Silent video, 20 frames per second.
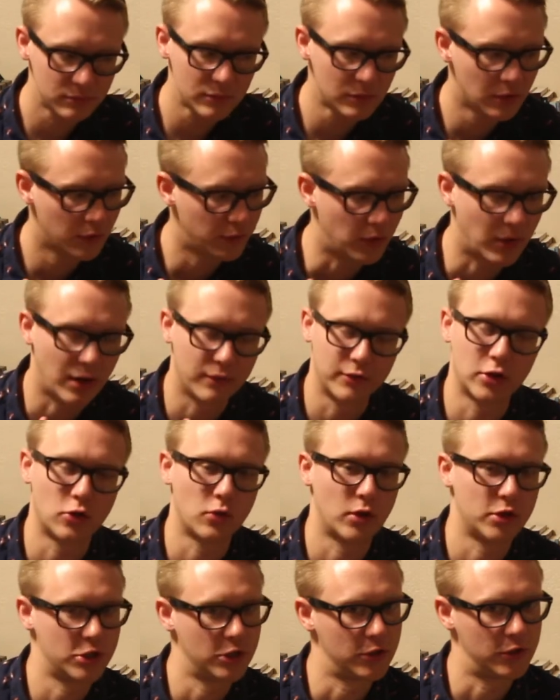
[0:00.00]
If you have any
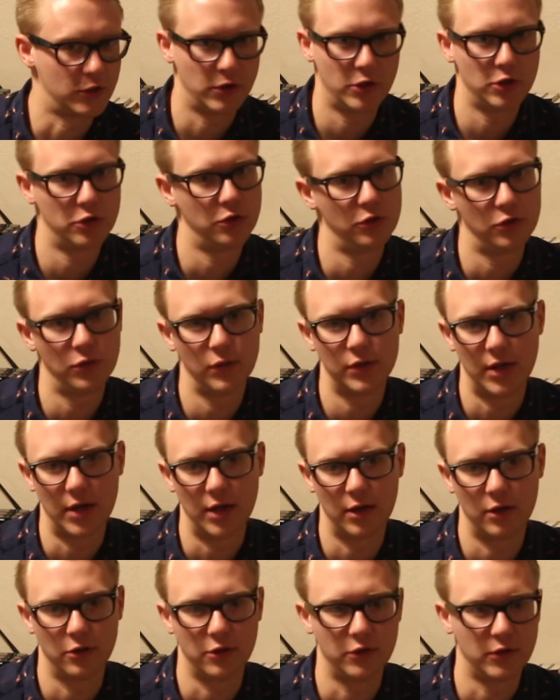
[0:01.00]
questions or issues with
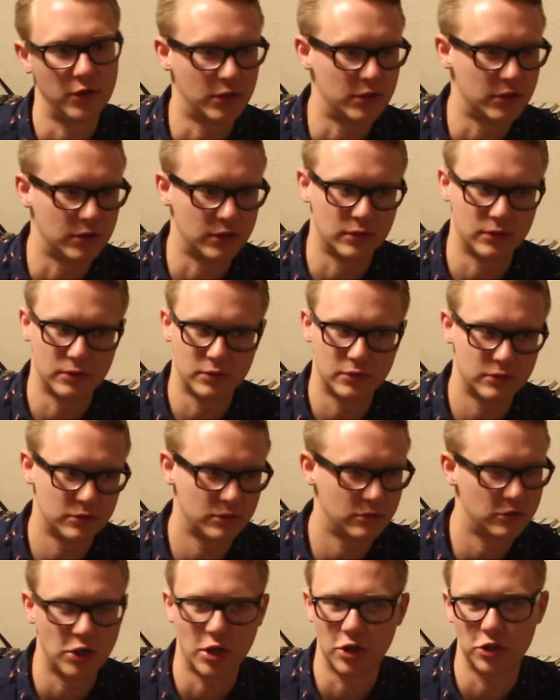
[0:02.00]
that, or you need to
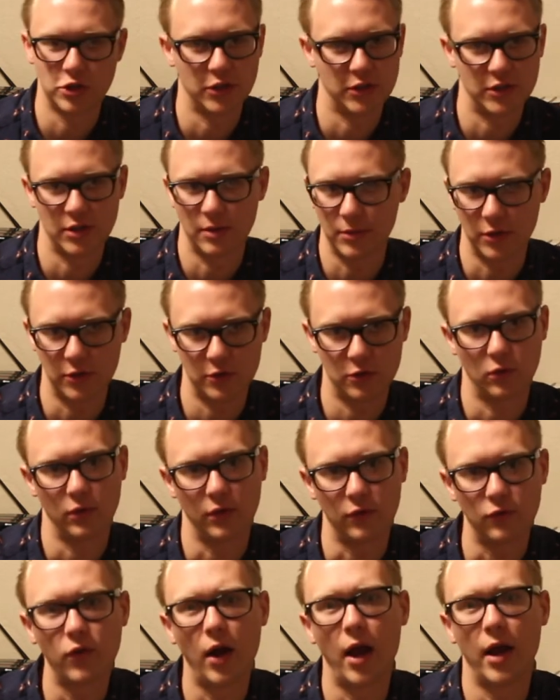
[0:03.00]
change things up, that's
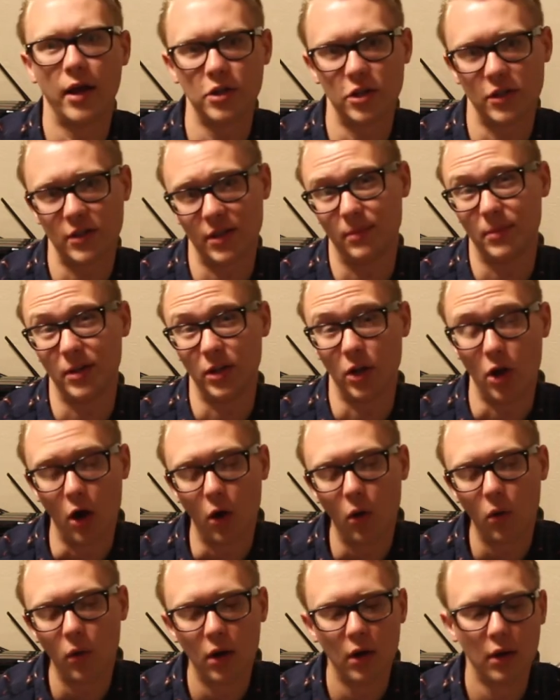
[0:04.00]
totally fine. Just let me
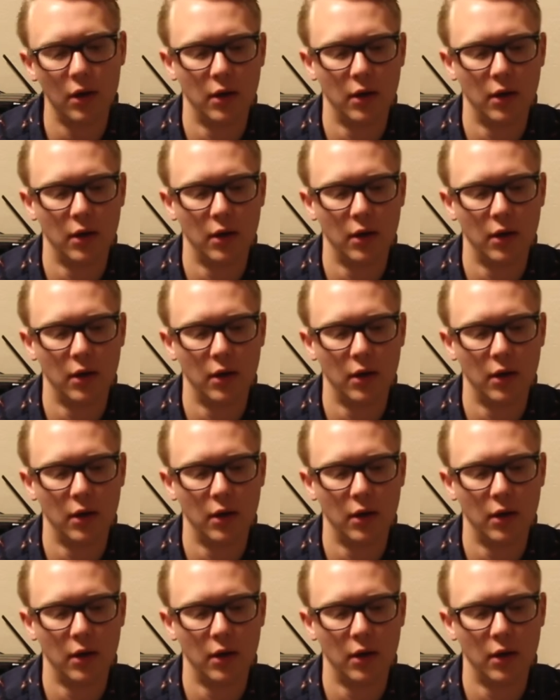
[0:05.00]
know.